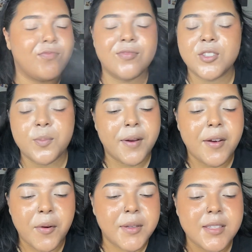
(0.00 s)
Spray
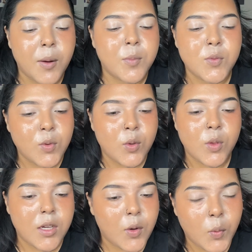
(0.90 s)
always helps when you
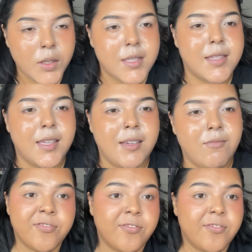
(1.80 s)
look crusty.
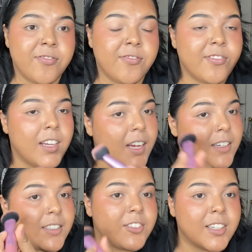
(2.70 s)
I
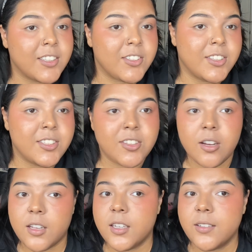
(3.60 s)
got distracted on
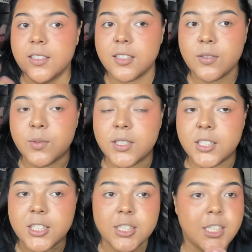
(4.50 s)
TikTok. Anyways, this is what
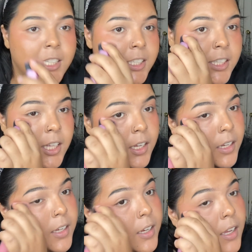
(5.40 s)
it's looking
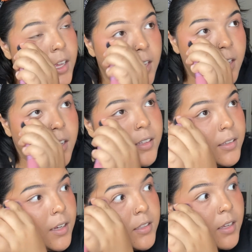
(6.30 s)
like.
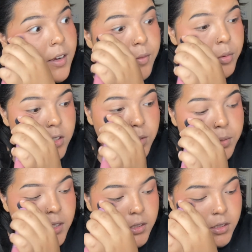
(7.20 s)
Yes, I have blush
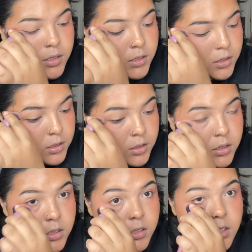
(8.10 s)

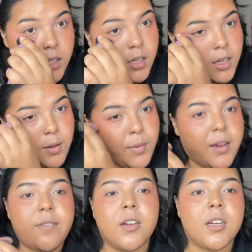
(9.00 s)
blindness. Am I
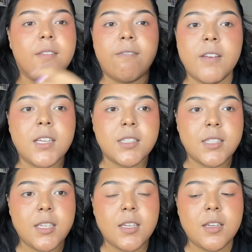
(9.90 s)
ever gonna fix
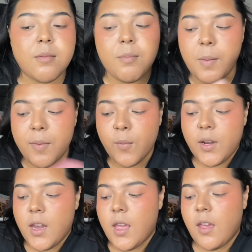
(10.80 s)
it? Maybe
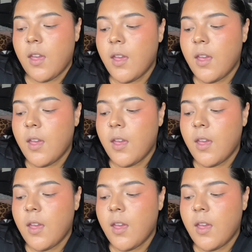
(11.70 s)
one day.